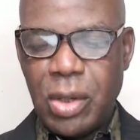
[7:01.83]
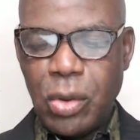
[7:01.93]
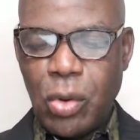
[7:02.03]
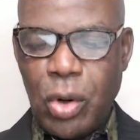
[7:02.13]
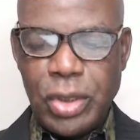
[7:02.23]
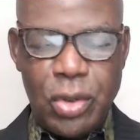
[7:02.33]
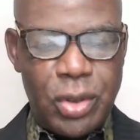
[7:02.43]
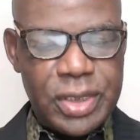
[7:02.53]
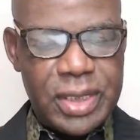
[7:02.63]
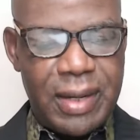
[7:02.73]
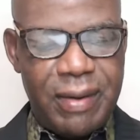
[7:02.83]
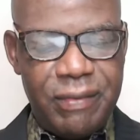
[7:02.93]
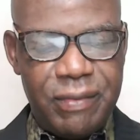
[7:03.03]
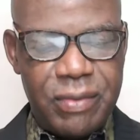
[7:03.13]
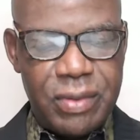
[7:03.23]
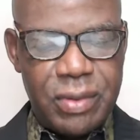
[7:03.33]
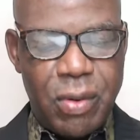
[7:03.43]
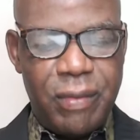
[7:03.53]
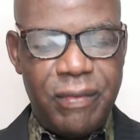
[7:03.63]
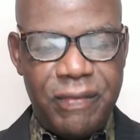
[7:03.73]
cut yourself
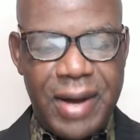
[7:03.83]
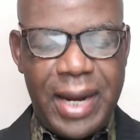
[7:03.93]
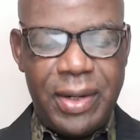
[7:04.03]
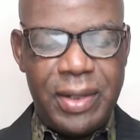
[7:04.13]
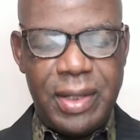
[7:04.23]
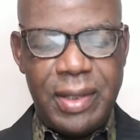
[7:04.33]
on fire